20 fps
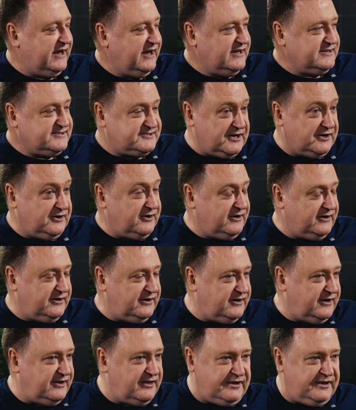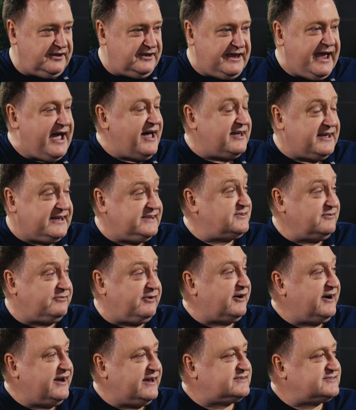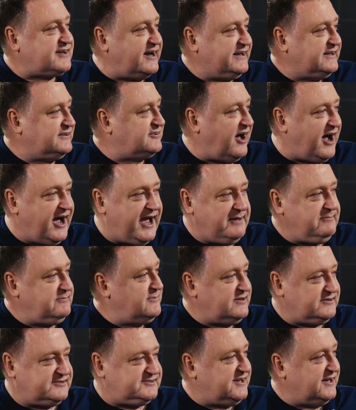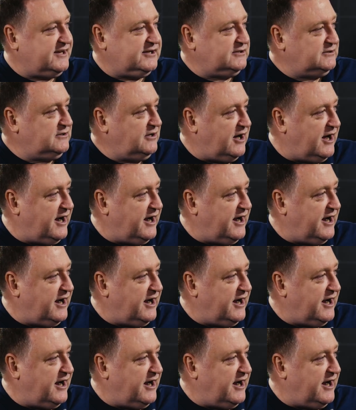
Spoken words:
So yeah, it's a very exciting time still.